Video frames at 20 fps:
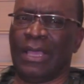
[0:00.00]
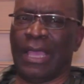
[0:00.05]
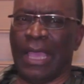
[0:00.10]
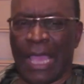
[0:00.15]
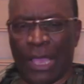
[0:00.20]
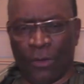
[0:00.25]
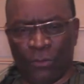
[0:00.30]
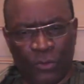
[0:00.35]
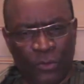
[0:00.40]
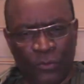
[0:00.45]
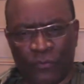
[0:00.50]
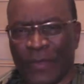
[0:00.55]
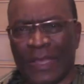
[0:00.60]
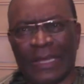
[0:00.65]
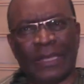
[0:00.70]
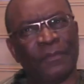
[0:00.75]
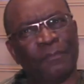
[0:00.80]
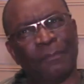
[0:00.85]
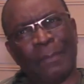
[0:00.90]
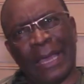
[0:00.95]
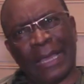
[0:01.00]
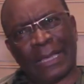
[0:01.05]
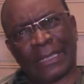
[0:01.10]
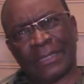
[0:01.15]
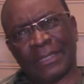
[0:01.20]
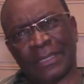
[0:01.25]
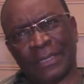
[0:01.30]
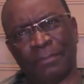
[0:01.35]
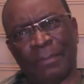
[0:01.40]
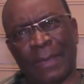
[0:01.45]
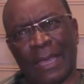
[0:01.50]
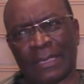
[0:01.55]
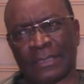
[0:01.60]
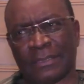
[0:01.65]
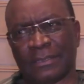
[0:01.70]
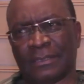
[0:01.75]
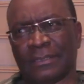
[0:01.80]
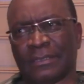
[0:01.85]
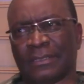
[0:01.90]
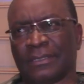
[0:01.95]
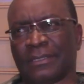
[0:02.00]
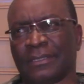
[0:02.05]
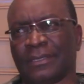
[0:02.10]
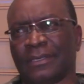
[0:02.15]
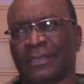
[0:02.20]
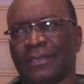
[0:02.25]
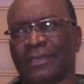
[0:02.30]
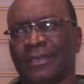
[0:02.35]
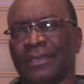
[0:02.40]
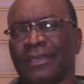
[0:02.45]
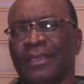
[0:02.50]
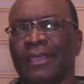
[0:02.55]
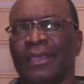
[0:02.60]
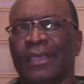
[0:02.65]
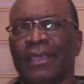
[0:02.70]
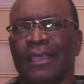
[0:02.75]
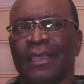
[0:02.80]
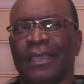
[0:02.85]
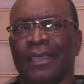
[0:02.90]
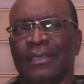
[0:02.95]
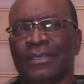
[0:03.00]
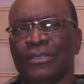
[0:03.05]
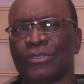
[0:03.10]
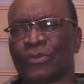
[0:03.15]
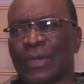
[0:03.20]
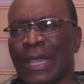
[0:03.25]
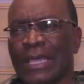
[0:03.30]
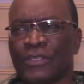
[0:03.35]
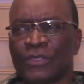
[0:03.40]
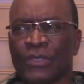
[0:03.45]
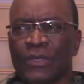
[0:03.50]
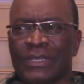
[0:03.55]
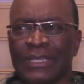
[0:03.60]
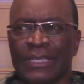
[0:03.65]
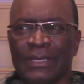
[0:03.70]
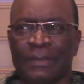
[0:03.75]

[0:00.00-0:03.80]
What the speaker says: I couldn't find the bag, 3 bags. So I saw the